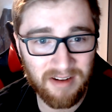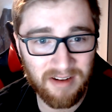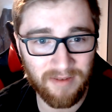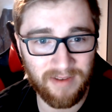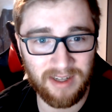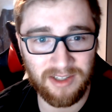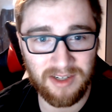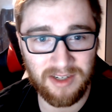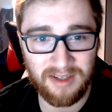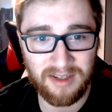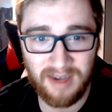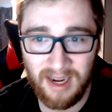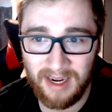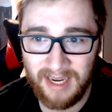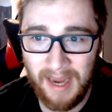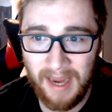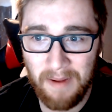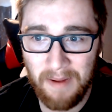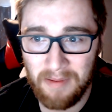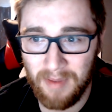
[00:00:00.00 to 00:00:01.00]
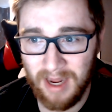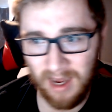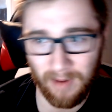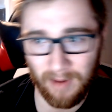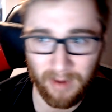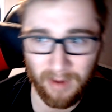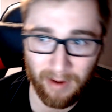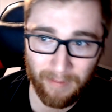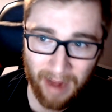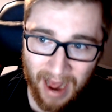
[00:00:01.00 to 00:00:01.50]
of it it keeps me
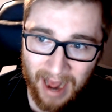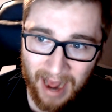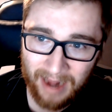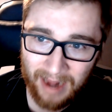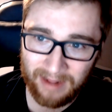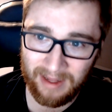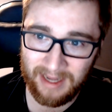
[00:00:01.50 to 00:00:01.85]
coming back.